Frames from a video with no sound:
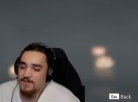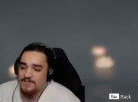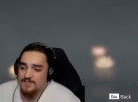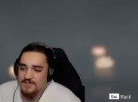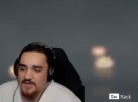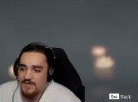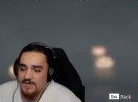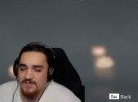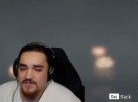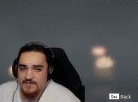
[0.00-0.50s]
it
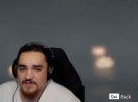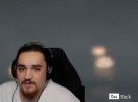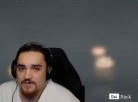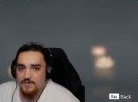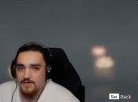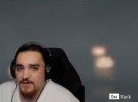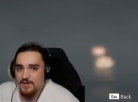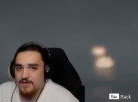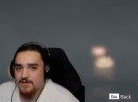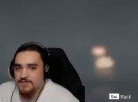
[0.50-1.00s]
says, you
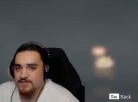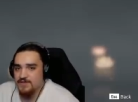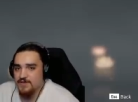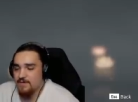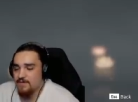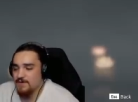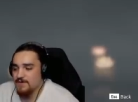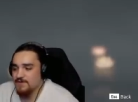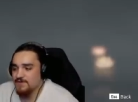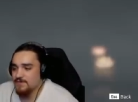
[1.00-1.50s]
know, like it's
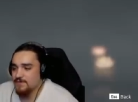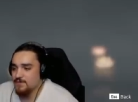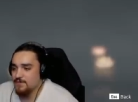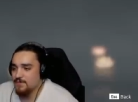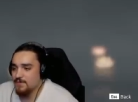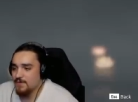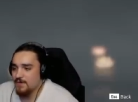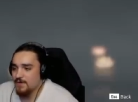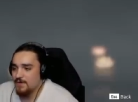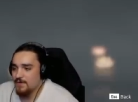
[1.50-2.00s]
going
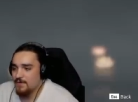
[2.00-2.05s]
to